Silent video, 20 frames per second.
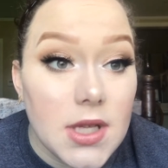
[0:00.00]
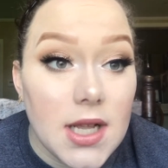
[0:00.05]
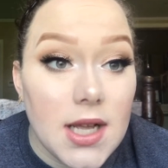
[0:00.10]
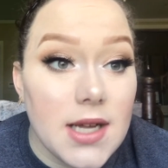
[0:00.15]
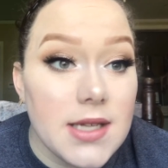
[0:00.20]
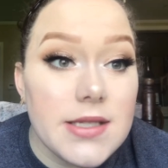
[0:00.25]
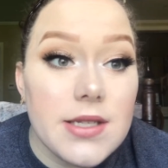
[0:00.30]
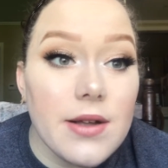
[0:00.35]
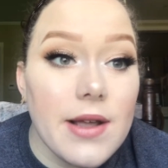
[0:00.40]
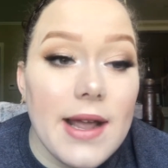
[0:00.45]

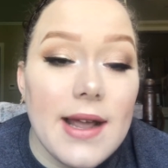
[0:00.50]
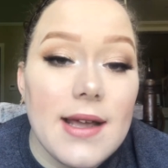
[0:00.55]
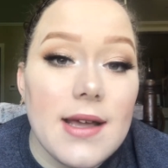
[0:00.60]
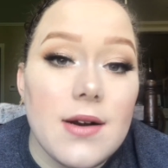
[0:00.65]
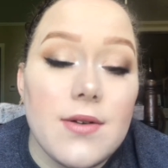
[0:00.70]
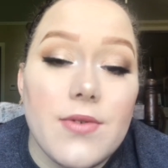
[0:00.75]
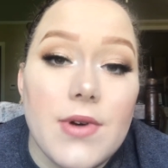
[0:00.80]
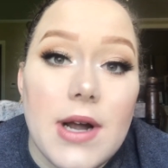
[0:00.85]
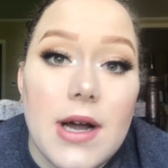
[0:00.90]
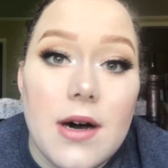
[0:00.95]
I still can't get
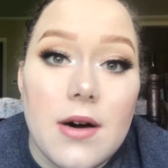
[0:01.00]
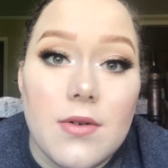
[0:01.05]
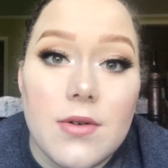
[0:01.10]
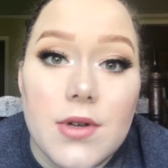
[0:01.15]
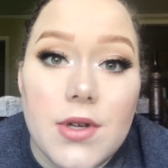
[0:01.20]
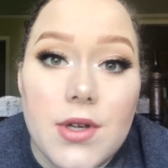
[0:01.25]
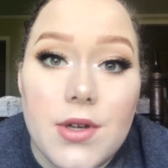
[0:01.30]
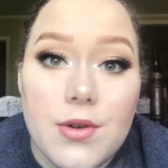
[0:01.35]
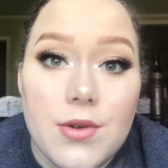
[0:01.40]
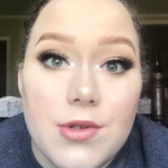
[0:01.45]
over how
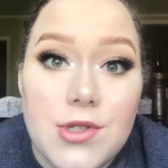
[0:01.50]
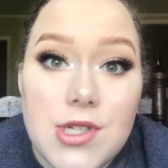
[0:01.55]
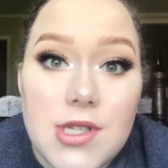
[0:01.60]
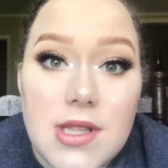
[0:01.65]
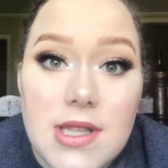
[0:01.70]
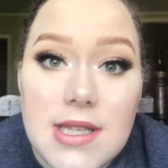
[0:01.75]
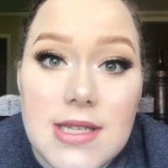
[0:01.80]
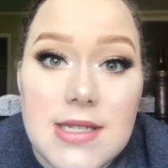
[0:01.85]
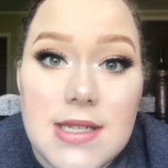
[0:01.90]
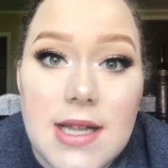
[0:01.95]
huge
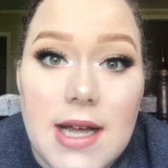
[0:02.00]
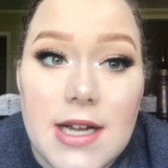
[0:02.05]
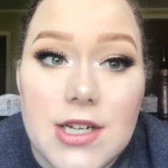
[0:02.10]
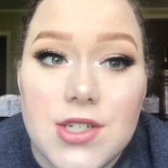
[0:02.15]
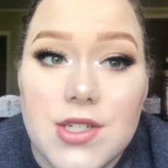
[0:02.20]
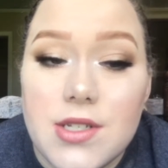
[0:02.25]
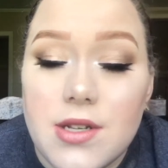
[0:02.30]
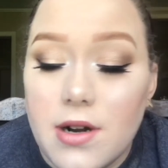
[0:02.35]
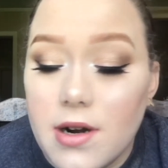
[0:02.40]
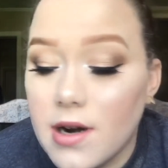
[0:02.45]
these
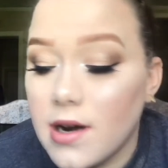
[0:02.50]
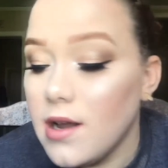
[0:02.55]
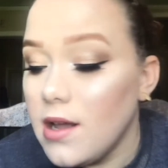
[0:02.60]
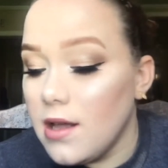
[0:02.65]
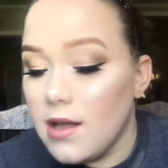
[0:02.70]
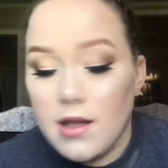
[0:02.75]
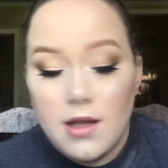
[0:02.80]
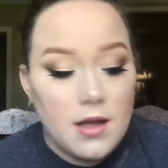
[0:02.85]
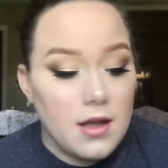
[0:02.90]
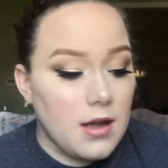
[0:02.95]
lashes are.
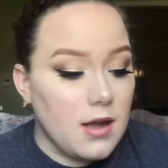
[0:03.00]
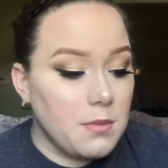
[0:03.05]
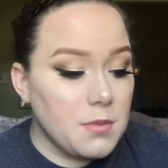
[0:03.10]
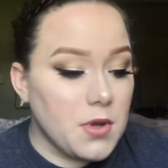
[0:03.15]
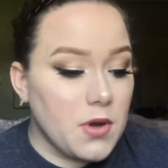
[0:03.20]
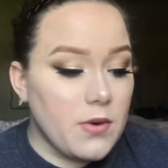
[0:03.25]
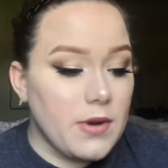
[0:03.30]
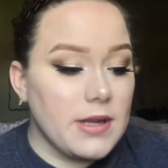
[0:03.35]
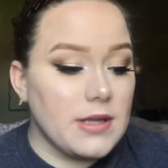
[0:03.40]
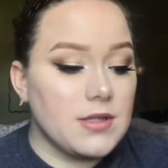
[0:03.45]
I'm
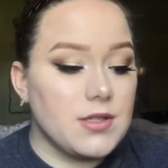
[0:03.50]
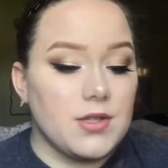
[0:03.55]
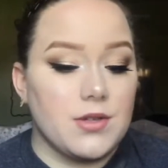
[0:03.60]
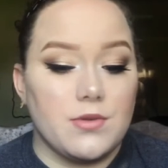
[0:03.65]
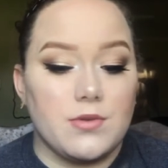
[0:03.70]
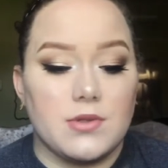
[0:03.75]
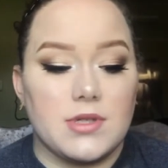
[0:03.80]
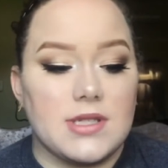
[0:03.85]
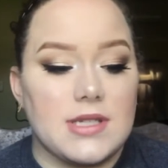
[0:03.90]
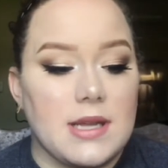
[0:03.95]
going
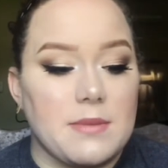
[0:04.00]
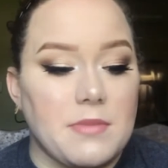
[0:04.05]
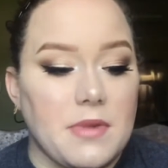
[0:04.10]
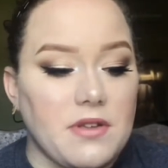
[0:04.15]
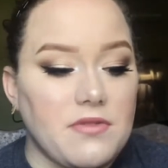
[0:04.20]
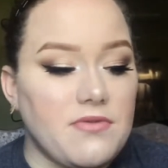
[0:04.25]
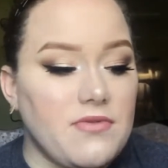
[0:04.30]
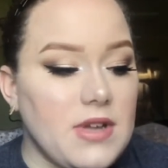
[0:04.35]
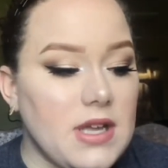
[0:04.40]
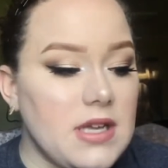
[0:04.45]
to set my
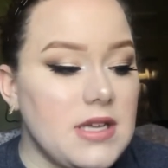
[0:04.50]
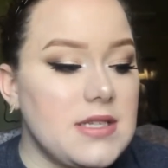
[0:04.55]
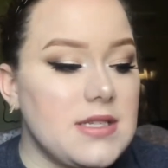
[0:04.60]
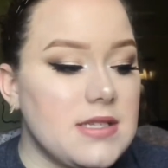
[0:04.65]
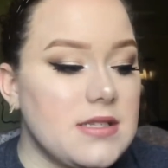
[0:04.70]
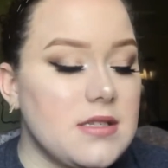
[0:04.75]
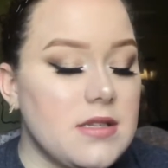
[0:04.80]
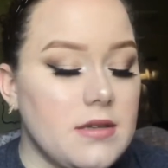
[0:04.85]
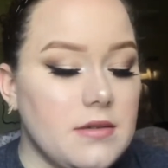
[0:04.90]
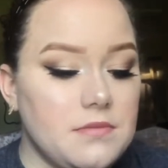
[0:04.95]

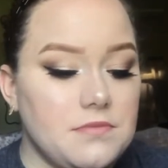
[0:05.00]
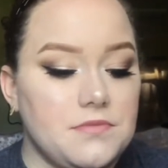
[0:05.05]
face.